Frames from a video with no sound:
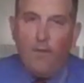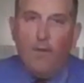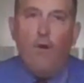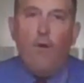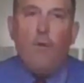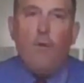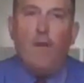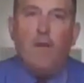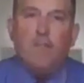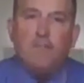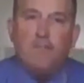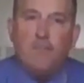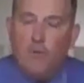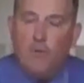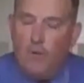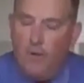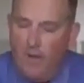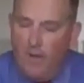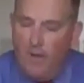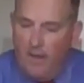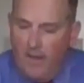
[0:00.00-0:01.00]
Okay,
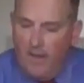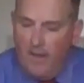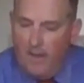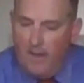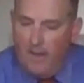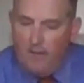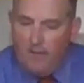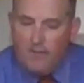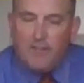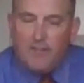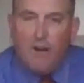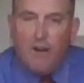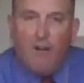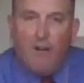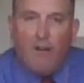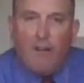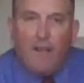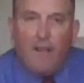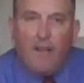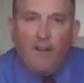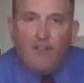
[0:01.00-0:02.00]
so here's our
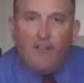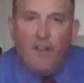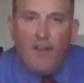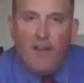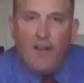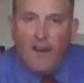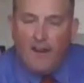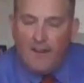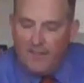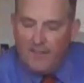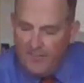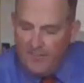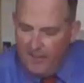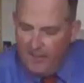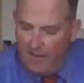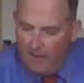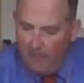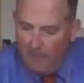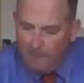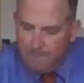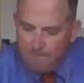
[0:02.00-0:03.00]
galvanic
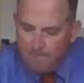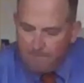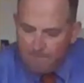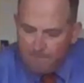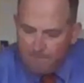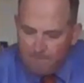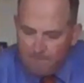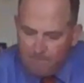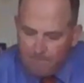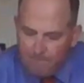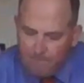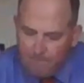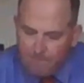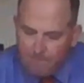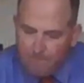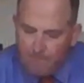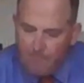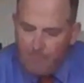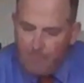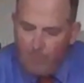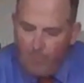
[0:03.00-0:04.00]
cell.
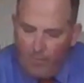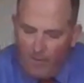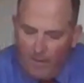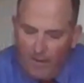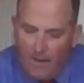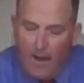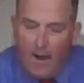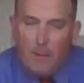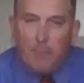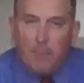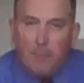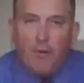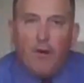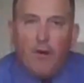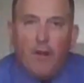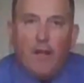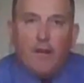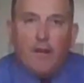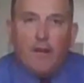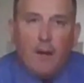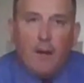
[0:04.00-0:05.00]
Copper
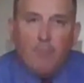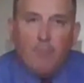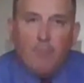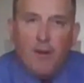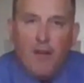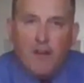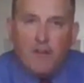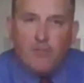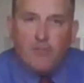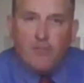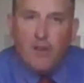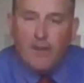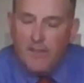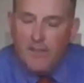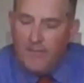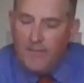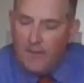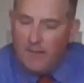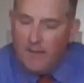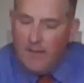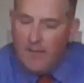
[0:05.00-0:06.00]
and copper nitrate in
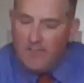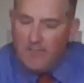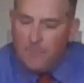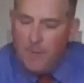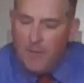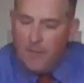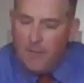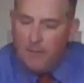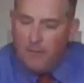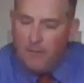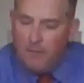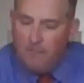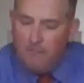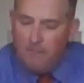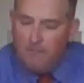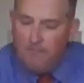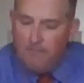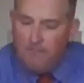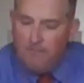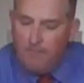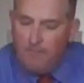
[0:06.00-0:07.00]
the glass beaker,
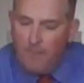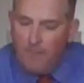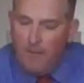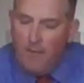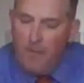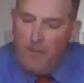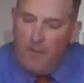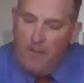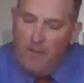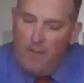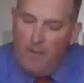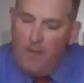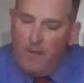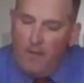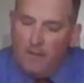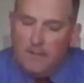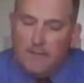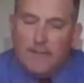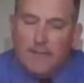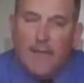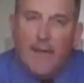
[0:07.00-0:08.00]

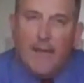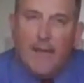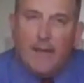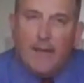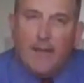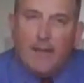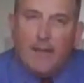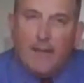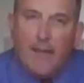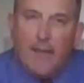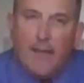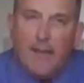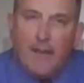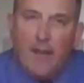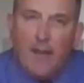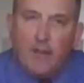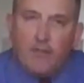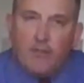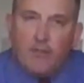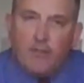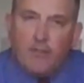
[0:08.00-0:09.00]
lead and lead
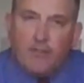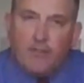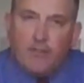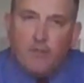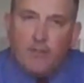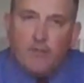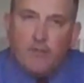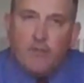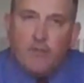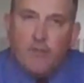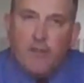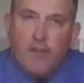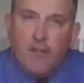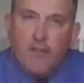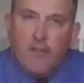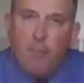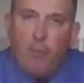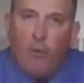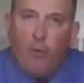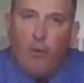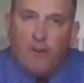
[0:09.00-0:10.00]
nitrate solution in
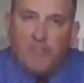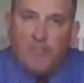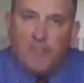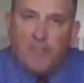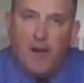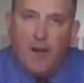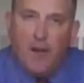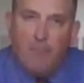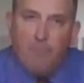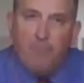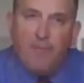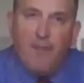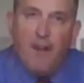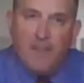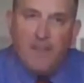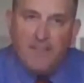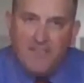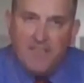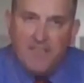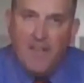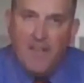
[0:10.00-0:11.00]
the porous cup that
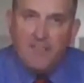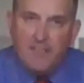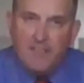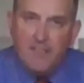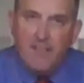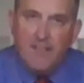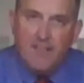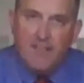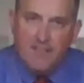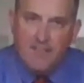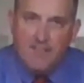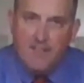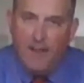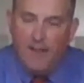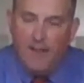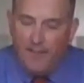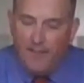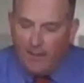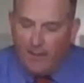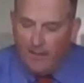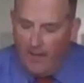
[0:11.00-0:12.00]
is nested
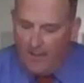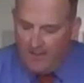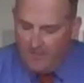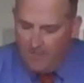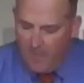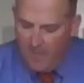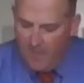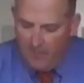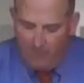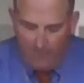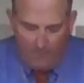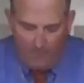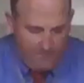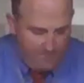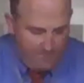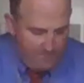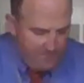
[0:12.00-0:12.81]
inside the glass beaker.